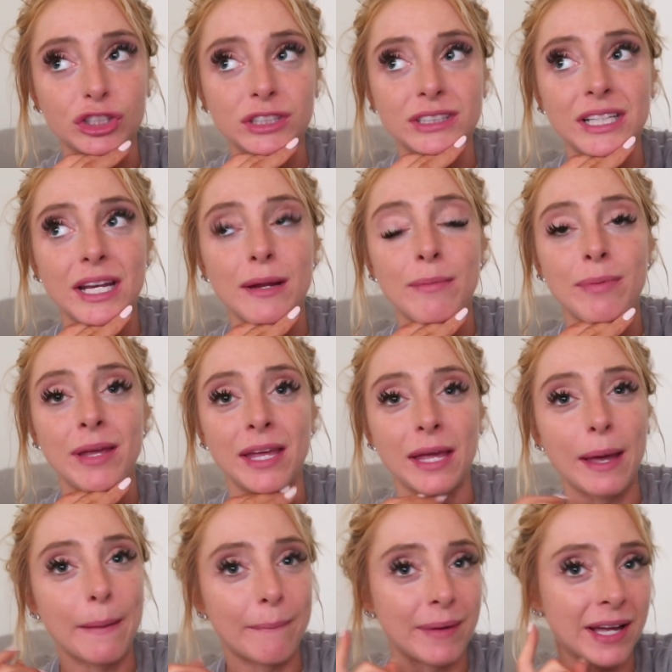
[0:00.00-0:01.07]
just gonna
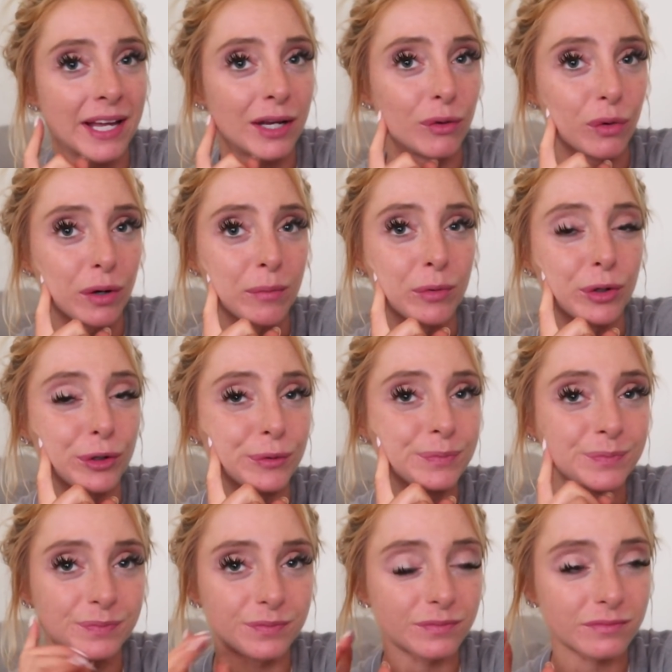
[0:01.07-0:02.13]
be my normal